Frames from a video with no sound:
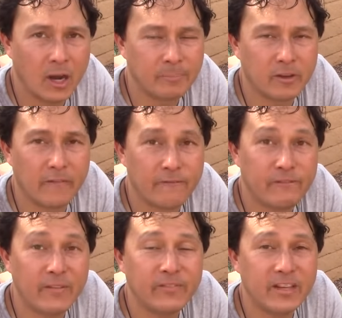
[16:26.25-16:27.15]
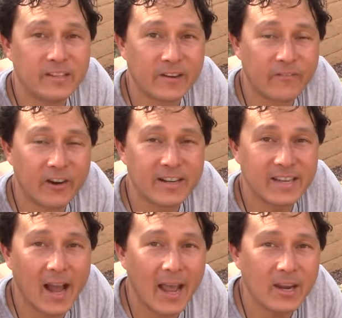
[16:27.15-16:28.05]
up to 50 different
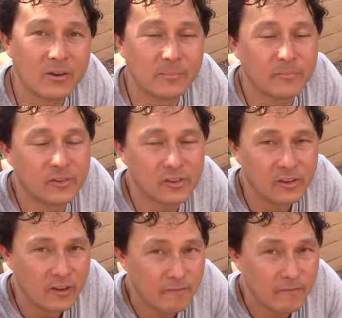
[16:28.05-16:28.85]
items,